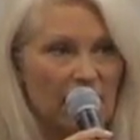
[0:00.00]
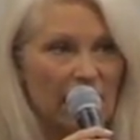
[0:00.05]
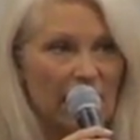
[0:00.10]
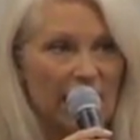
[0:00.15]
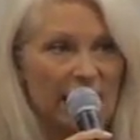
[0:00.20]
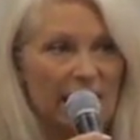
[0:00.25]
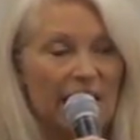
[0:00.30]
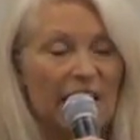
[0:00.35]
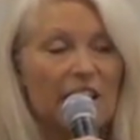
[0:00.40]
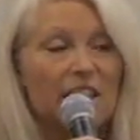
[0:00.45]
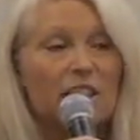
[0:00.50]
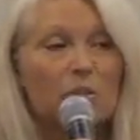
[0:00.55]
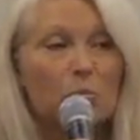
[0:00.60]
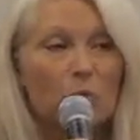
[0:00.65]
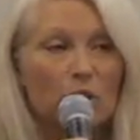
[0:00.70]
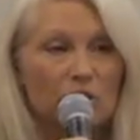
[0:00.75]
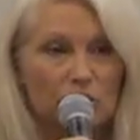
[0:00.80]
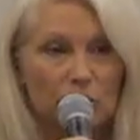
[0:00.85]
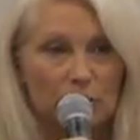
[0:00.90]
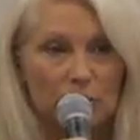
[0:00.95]
And then
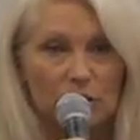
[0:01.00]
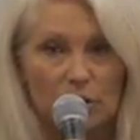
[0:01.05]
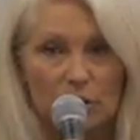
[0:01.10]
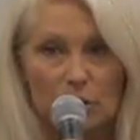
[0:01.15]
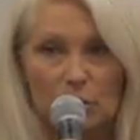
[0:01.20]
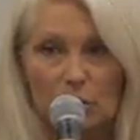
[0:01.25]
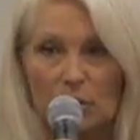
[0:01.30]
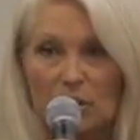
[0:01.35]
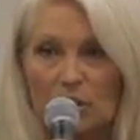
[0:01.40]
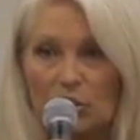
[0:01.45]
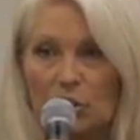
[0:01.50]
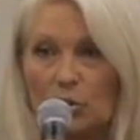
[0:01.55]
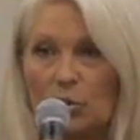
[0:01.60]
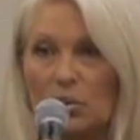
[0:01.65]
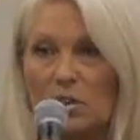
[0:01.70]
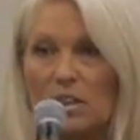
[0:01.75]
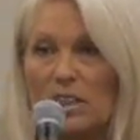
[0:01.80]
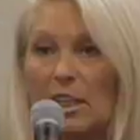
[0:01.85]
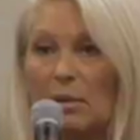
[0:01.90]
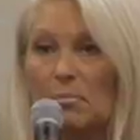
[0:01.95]
what you do is you
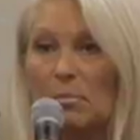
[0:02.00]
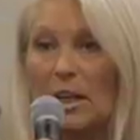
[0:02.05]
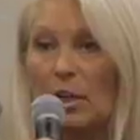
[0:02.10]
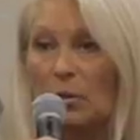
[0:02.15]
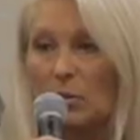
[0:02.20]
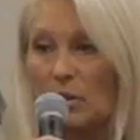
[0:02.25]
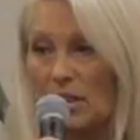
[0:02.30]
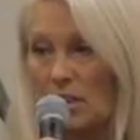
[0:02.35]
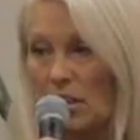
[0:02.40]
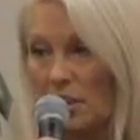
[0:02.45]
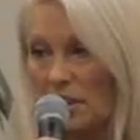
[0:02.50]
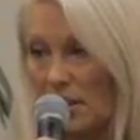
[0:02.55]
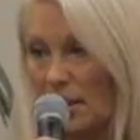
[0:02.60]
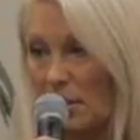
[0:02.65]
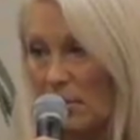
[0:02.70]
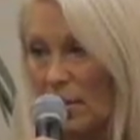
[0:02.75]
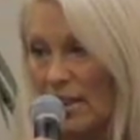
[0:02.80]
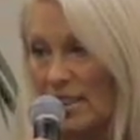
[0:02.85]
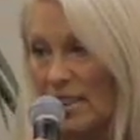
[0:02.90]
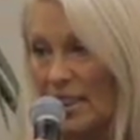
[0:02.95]
step out and start
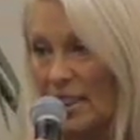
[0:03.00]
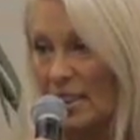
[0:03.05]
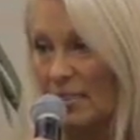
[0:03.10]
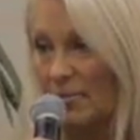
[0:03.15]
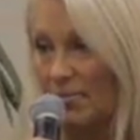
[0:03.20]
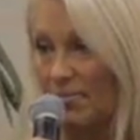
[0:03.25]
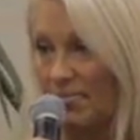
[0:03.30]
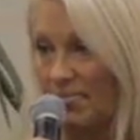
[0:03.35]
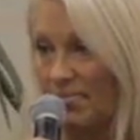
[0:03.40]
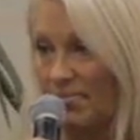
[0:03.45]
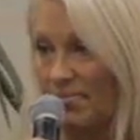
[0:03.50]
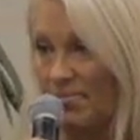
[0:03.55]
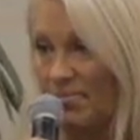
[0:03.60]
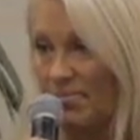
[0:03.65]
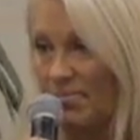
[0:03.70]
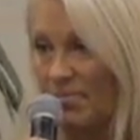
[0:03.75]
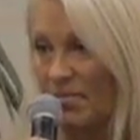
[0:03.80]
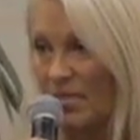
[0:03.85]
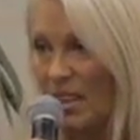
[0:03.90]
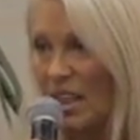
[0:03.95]
expressing.
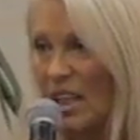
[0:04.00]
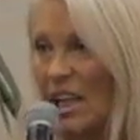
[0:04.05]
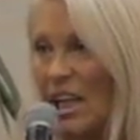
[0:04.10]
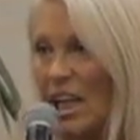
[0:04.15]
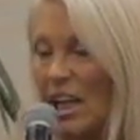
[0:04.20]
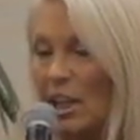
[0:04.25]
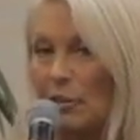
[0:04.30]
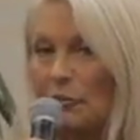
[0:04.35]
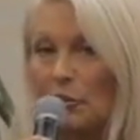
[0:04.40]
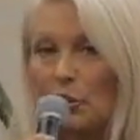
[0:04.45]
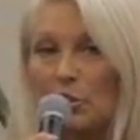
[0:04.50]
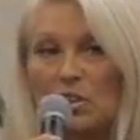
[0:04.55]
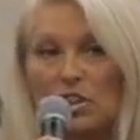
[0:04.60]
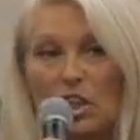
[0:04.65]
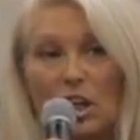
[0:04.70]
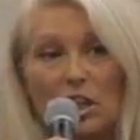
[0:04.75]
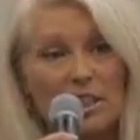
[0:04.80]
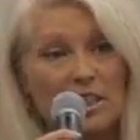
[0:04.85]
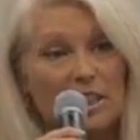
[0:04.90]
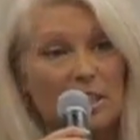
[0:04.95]
And if you
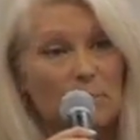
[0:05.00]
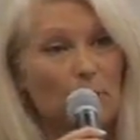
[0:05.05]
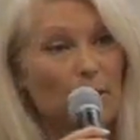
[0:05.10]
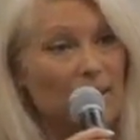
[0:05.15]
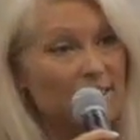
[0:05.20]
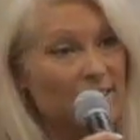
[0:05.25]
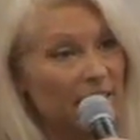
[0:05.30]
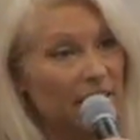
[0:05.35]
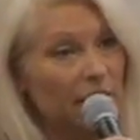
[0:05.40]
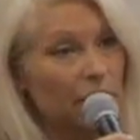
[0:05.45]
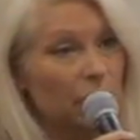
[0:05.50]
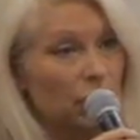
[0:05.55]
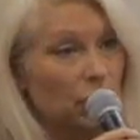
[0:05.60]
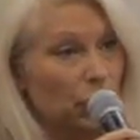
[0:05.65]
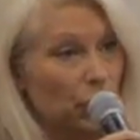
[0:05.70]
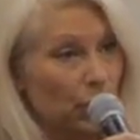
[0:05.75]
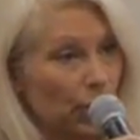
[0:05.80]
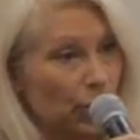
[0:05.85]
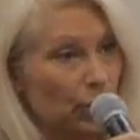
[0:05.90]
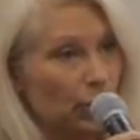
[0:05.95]
start expressing your
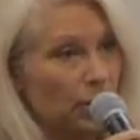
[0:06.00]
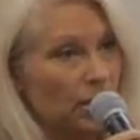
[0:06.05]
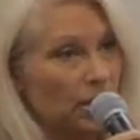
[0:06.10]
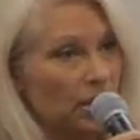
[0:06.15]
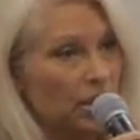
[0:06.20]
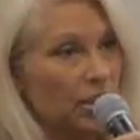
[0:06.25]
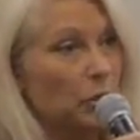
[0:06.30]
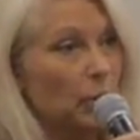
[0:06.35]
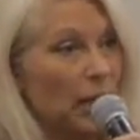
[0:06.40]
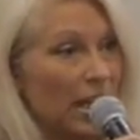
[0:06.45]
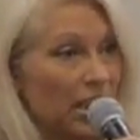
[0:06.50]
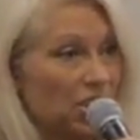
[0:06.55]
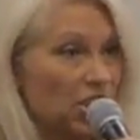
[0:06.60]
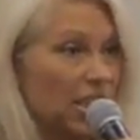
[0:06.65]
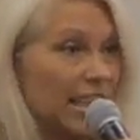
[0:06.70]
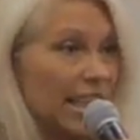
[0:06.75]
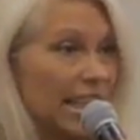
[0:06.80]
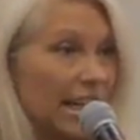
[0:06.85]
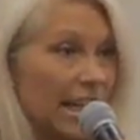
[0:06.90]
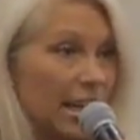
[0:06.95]
truth, you
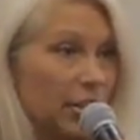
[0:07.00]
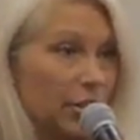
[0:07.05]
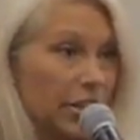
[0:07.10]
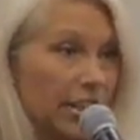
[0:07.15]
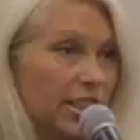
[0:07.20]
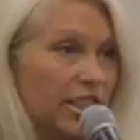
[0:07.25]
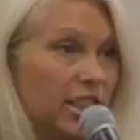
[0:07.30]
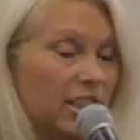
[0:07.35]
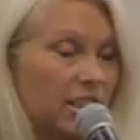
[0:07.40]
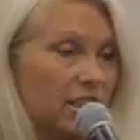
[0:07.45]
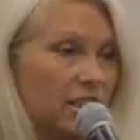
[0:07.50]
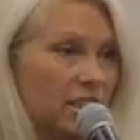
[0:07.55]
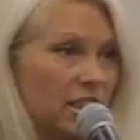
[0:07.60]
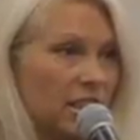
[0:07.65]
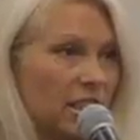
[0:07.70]
actually get healthier.